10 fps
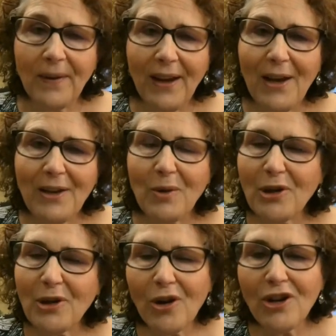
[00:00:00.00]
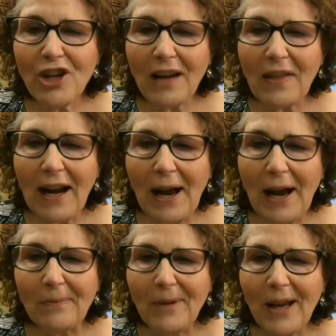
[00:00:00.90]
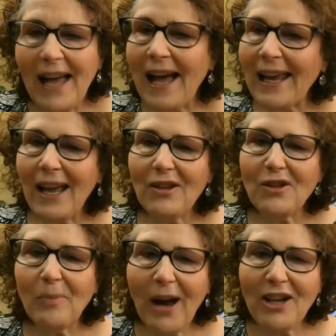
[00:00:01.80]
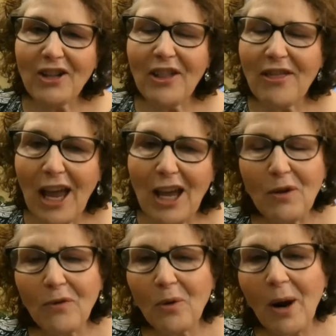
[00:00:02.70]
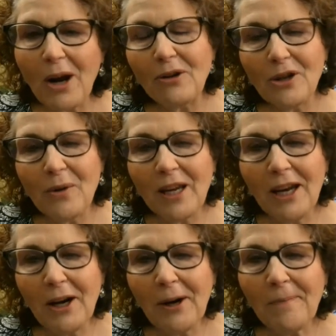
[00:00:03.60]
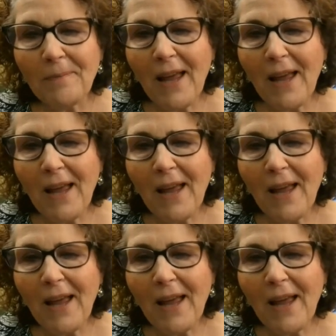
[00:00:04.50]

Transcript: So be sure and check that out. Again, Subhanjan, thank you for what you're doing here.